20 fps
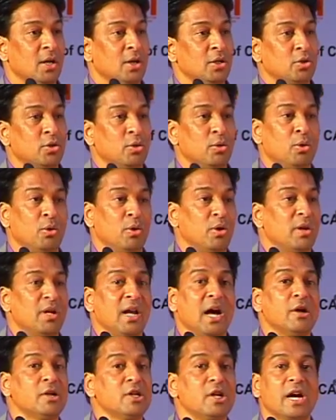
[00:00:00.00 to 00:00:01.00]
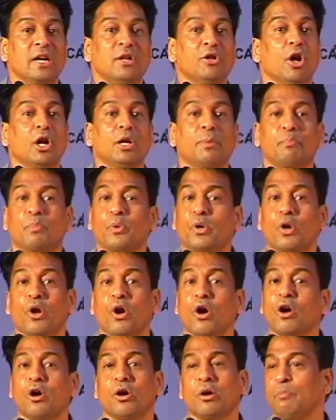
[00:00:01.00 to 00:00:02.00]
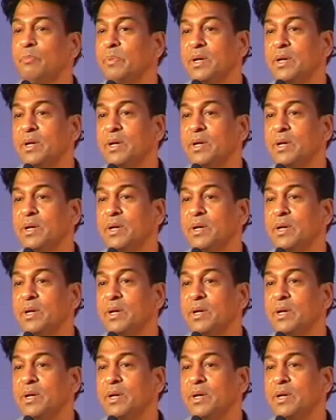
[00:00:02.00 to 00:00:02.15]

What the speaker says: So now you cannot prolong